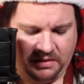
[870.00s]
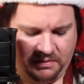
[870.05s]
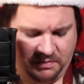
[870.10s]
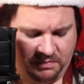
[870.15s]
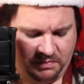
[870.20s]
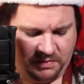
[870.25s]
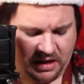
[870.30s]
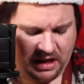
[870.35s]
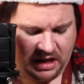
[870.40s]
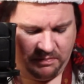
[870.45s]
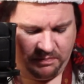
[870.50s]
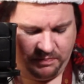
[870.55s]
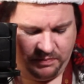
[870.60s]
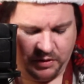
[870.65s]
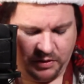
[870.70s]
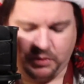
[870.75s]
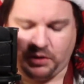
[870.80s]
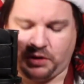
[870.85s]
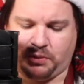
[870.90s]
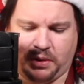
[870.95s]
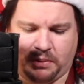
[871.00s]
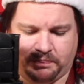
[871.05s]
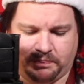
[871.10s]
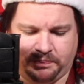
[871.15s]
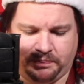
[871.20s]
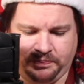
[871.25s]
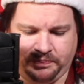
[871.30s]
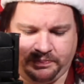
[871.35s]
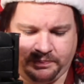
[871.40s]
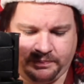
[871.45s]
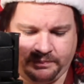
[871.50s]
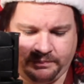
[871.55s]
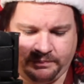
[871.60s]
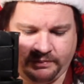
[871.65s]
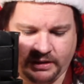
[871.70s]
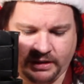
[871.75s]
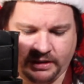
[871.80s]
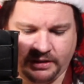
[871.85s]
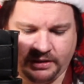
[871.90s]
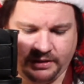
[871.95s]
Nah, do what you want.
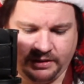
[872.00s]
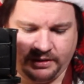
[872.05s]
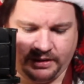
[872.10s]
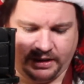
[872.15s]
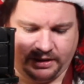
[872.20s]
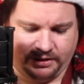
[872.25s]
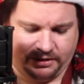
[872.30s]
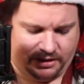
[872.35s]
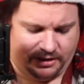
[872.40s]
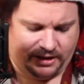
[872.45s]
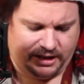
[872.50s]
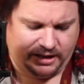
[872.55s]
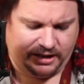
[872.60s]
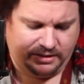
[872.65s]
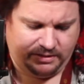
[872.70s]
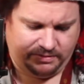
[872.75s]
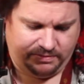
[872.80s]
At the end of the day.